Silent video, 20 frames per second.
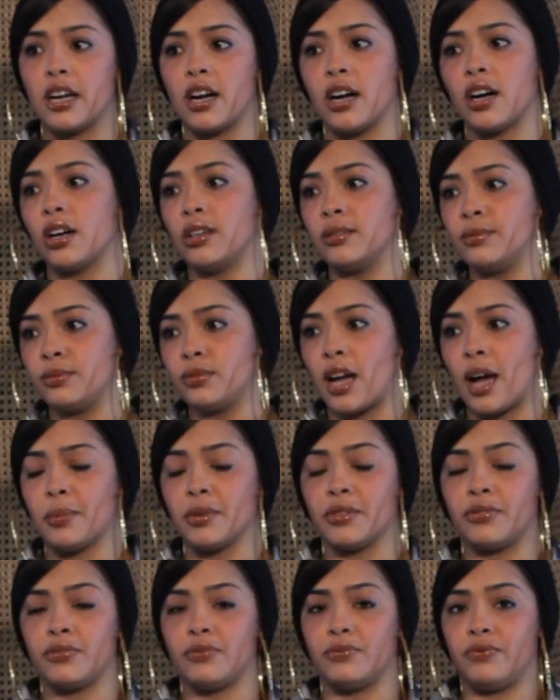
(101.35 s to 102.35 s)
I'm
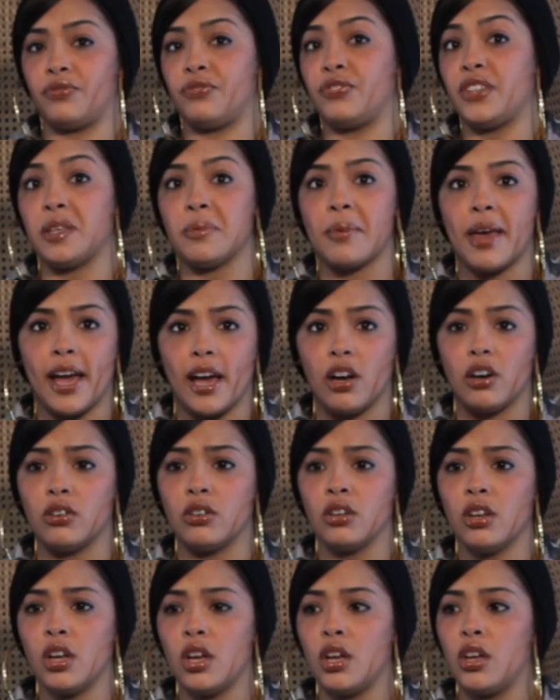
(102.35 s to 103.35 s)
a
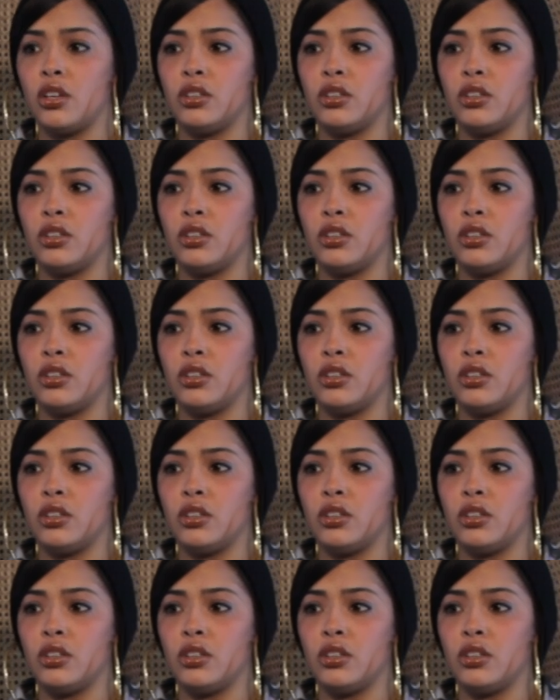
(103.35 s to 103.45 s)
female,